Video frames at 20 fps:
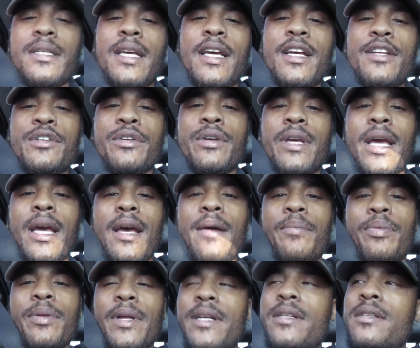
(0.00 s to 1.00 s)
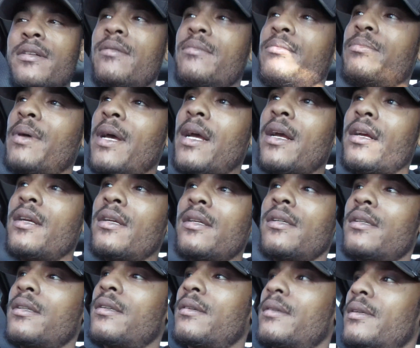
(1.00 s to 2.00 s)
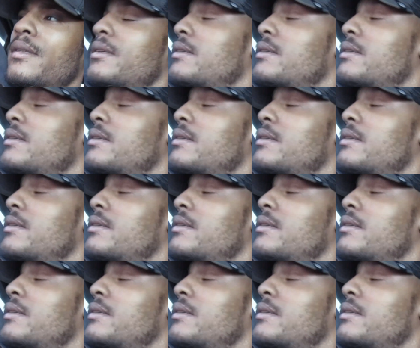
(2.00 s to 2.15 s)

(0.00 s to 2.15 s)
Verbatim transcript: kids, you can't please them, begging them. 10